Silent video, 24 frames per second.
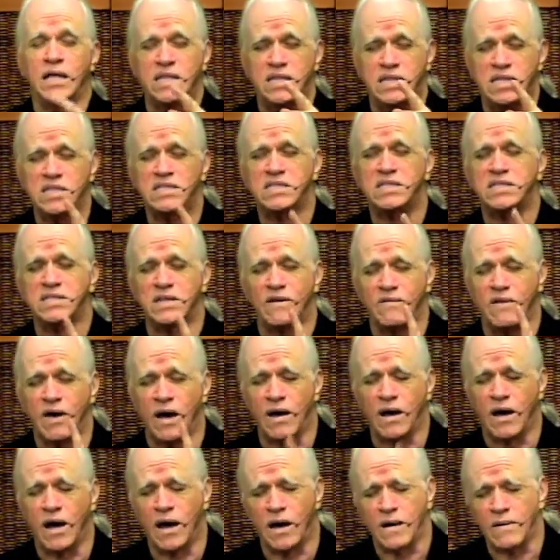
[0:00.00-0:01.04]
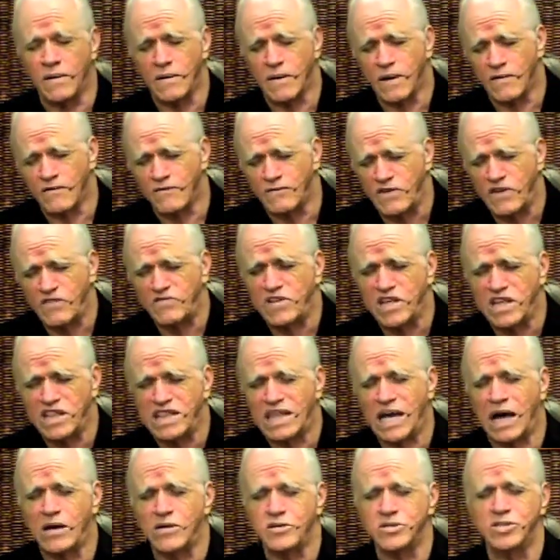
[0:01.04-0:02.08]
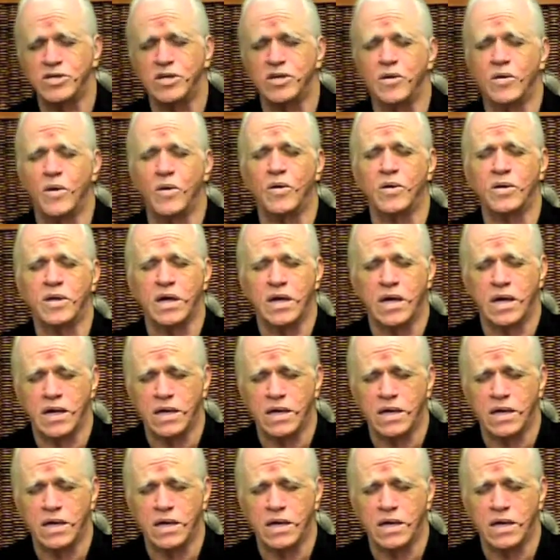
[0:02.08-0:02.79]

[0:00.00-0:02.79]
This is a 50,000-year-old